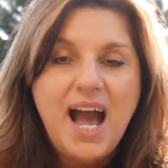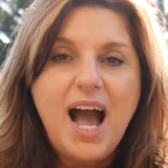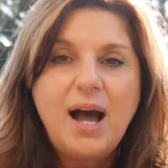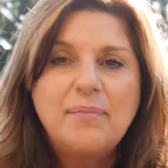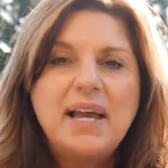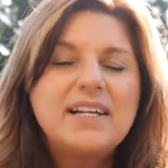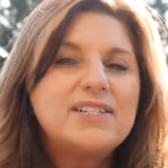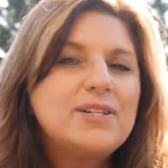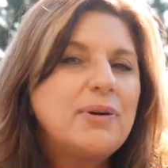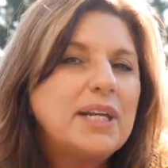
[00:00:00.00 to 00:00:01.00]
And
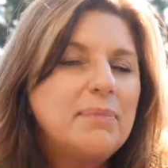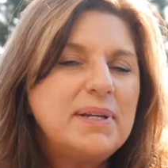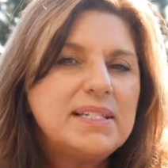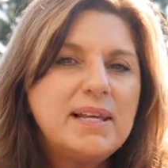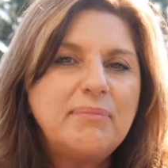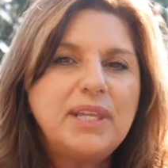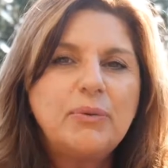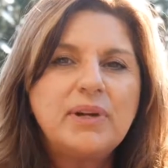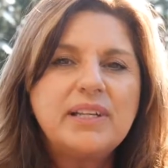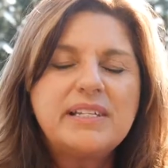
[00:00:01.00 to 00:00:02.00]
so it can be something
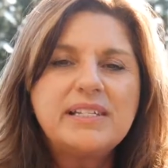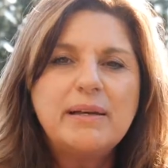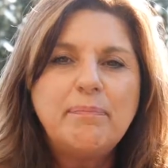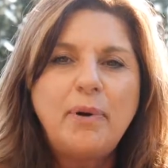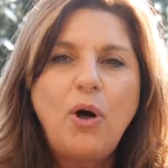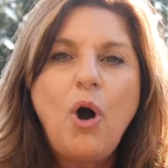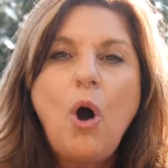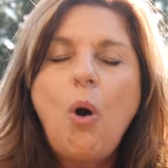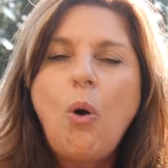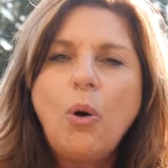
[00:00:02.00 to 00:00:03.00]
really simple,
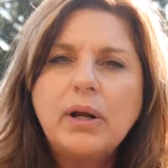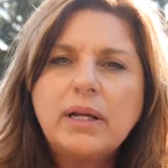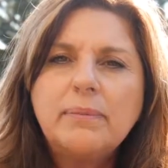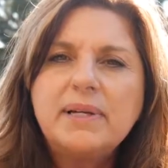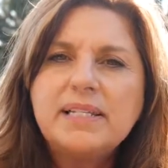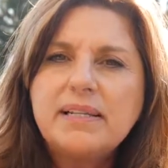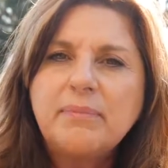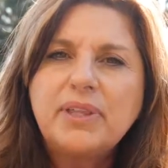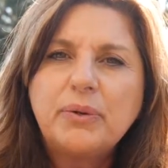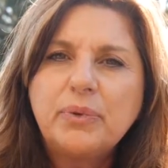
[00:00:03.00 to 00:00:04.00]
or it could be
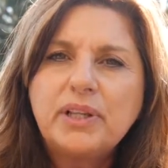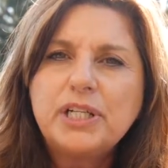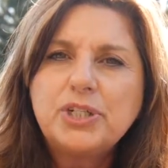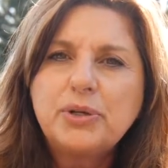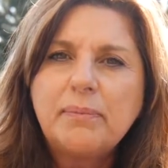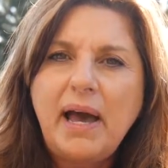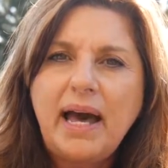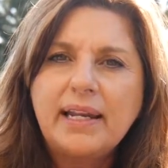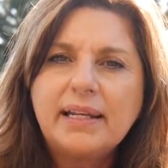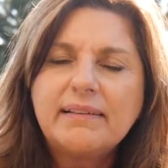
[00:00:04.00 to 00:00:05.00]
something really
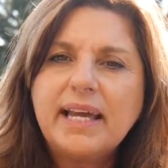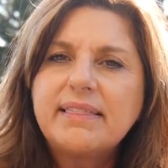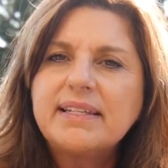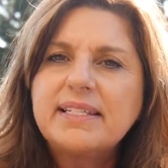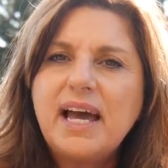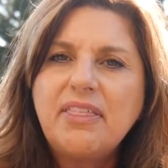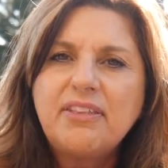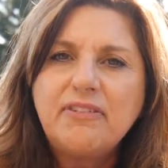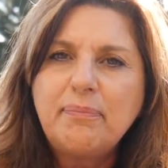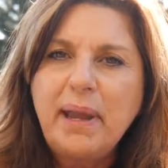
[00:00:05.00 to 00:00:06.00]
traumatic, like the death
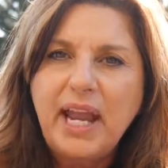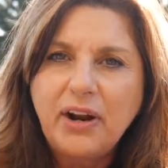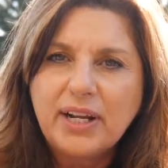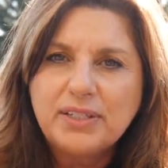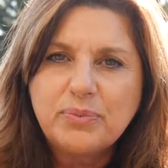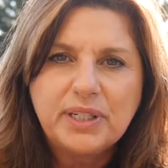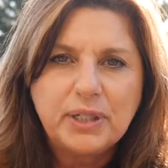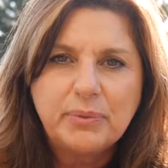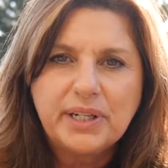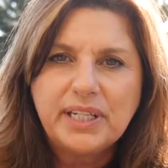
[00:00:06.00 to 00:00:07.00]
of a parent when
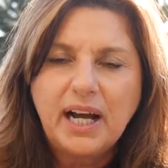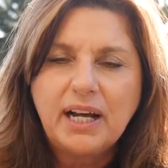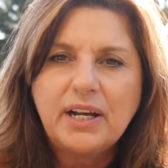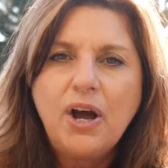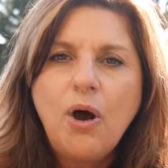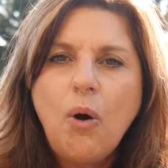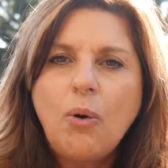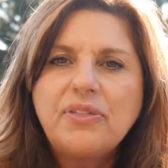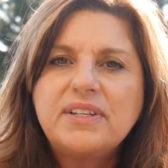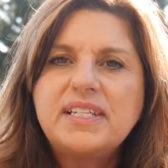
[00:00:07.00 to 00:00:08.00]
you were young,
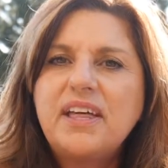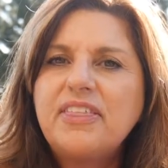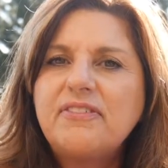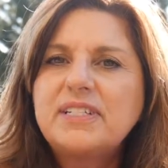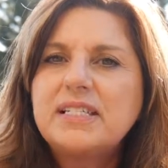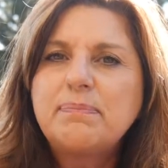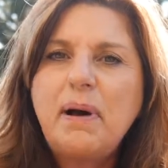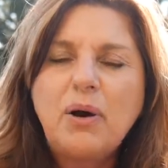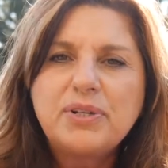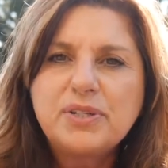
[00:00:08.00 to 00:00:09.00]
or the death of a
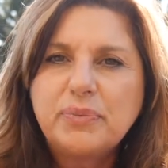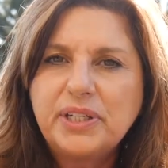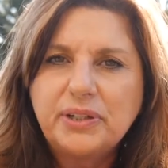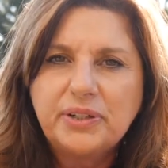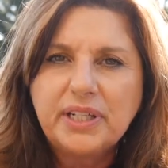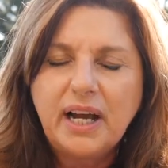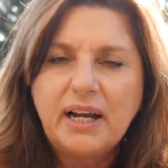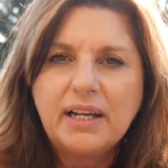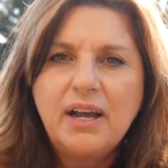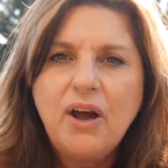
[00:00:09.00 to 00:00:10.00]
spouse when you're
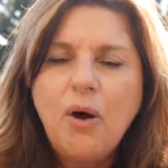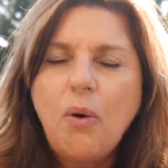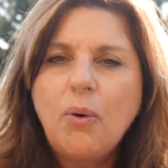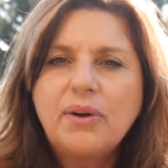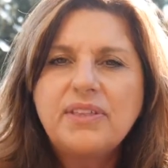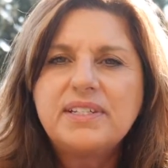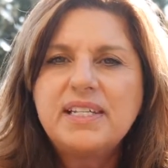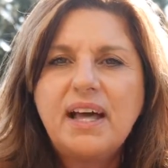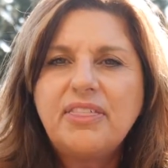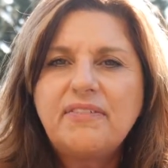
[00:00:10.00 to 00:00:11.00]
young, or the
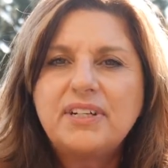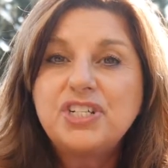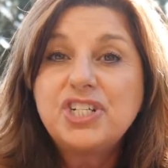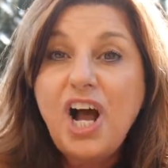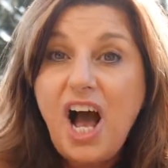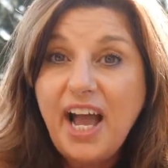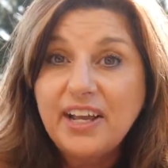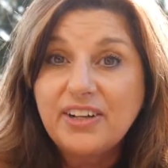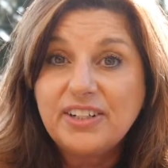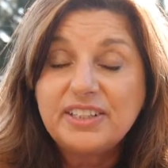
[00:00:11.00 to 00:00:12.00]
death of a
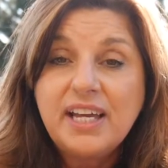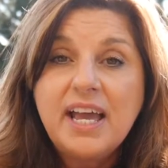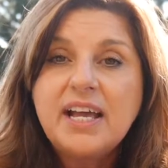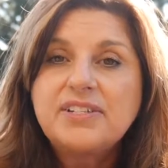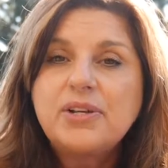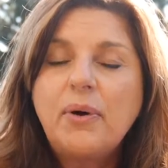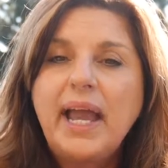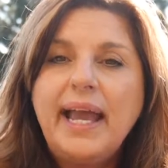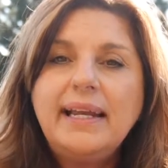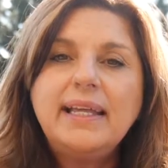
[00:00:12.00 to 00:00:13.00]
child. So
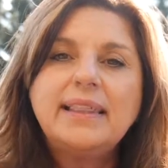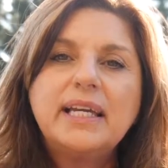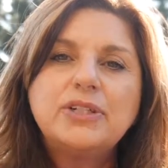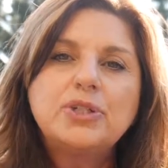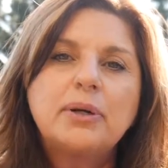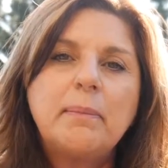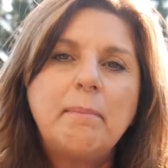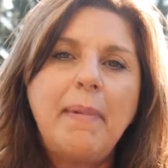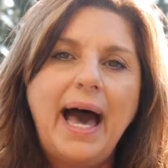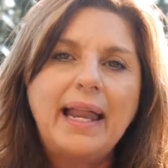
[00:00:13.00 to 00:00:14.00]
anything
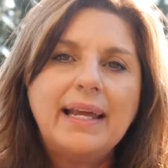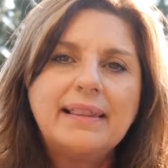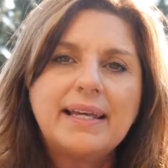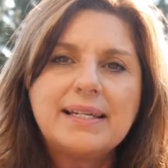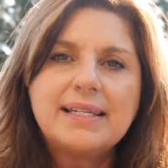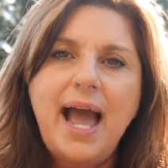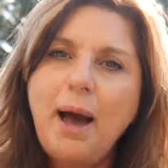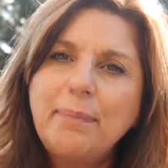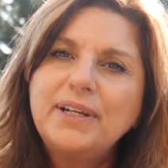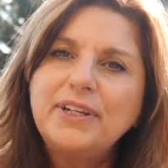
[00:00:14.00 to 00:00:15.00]
traumatic that has
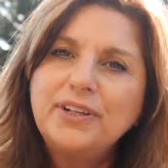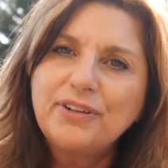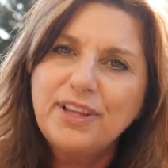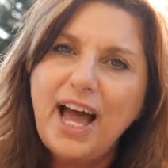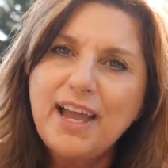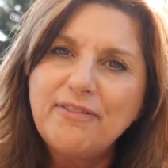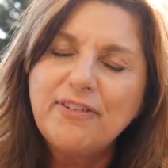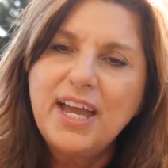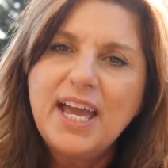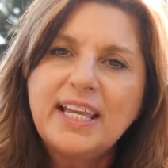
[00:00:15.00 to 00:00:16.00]
happened in your life
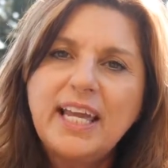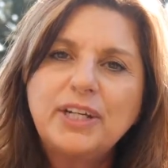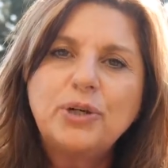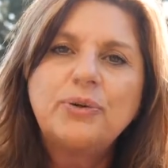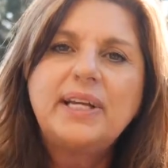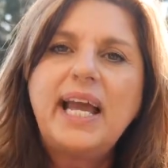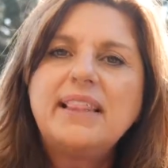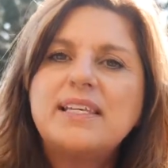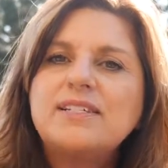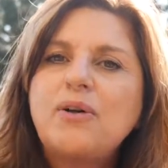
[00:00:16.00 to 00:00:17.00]
can
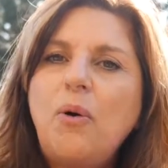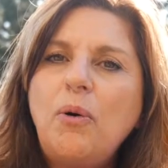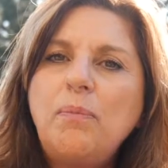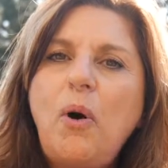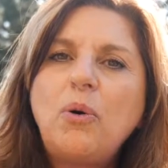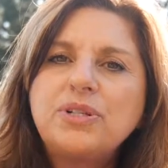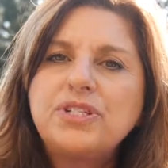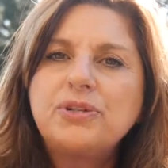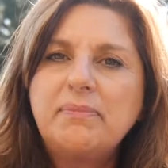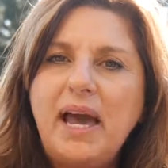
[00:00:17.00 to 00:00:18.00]
create this whole
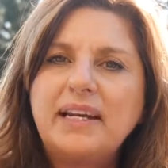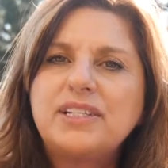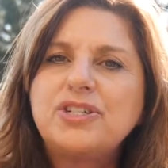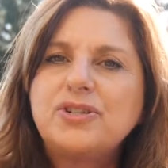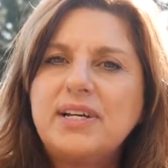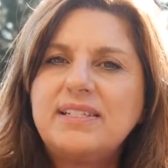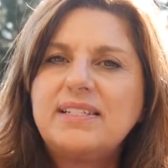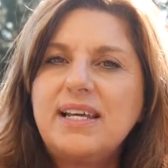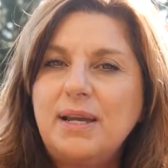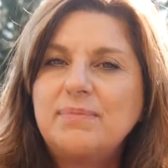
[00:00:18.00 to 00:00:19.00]
post-traumatic stress
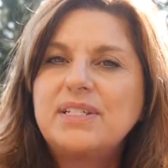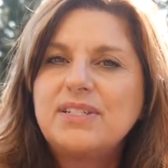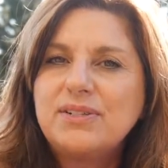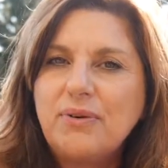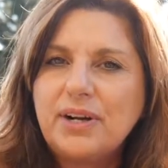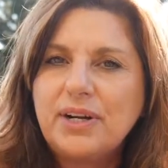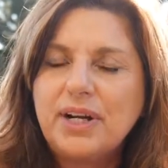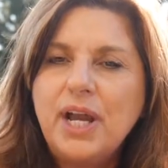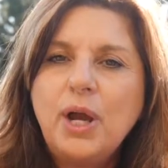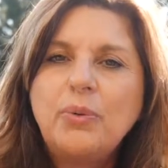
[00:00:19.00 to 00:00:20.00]
type
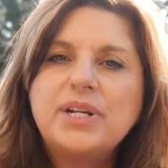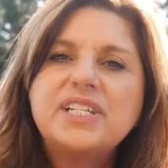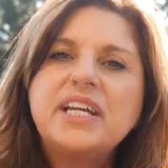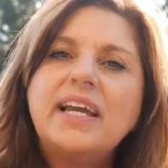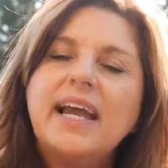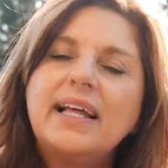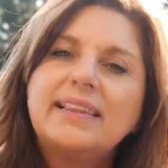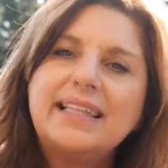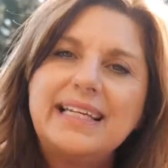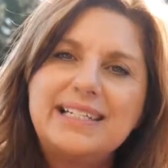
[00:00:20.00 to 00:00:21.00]
disorder, which
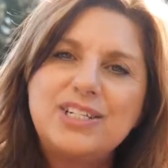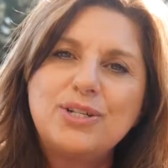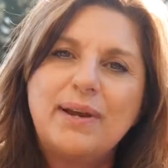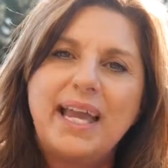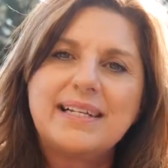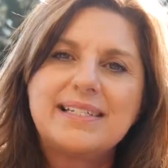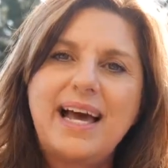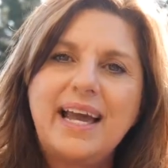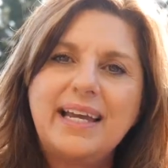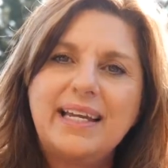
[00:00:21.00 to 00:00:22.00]
leads to
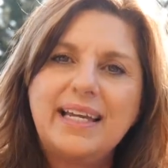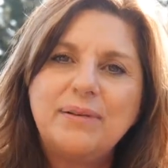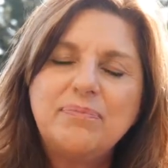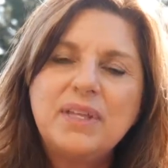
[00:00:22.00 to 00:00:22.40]
anxiety.